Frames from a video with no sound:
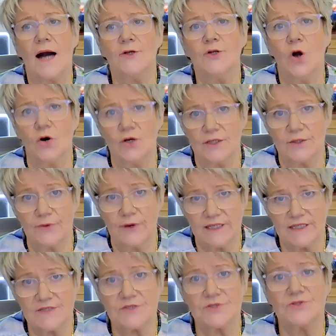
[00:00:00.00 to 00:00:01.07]

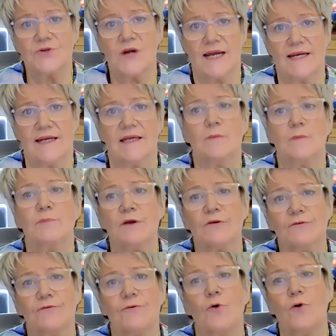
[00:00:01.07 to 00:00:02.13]
non-accredited training
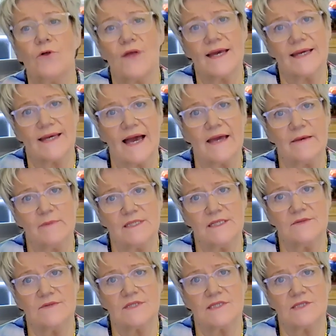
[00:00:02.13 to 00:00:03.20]
before they came and
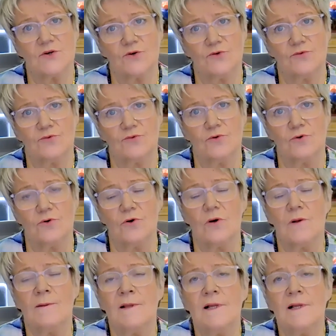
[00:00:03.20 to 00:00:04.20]
did the cert four.